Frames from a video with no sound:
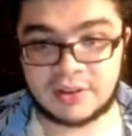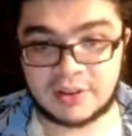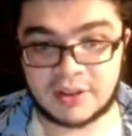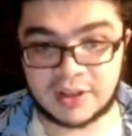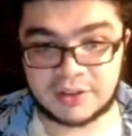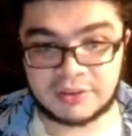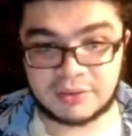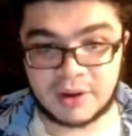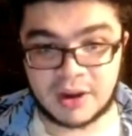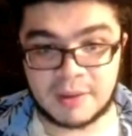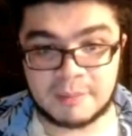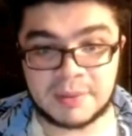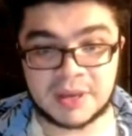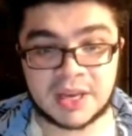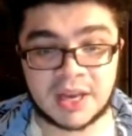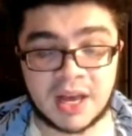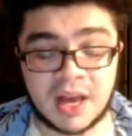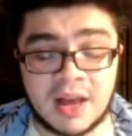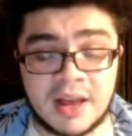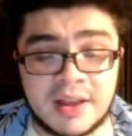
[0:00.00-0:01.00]
That's right.
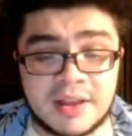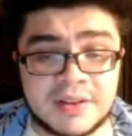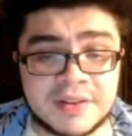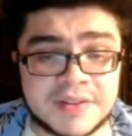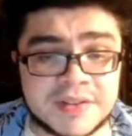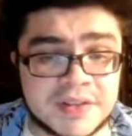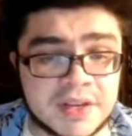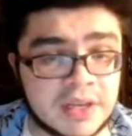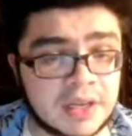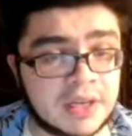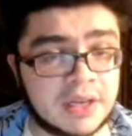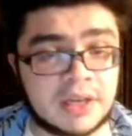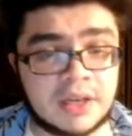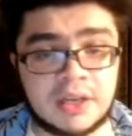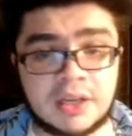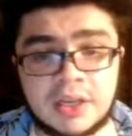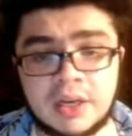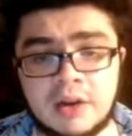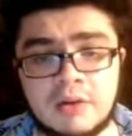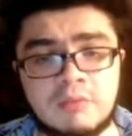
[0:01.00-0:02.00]
Because,
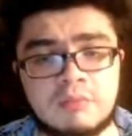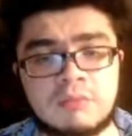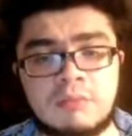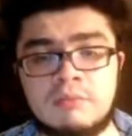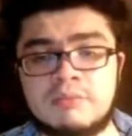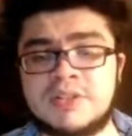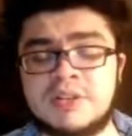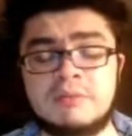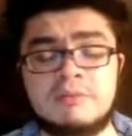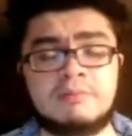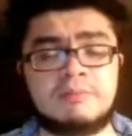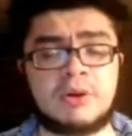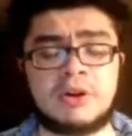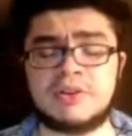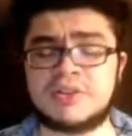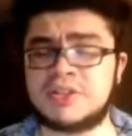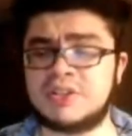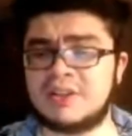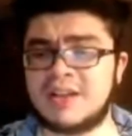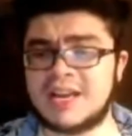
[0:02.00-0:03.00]
you know, some
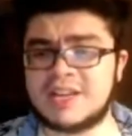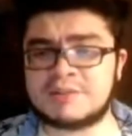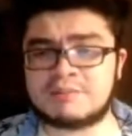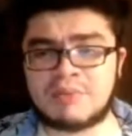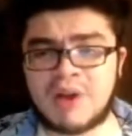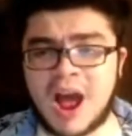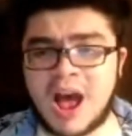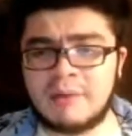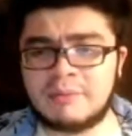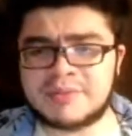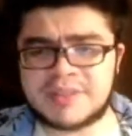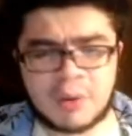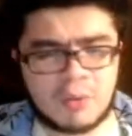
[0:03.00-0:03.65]
personalized problems.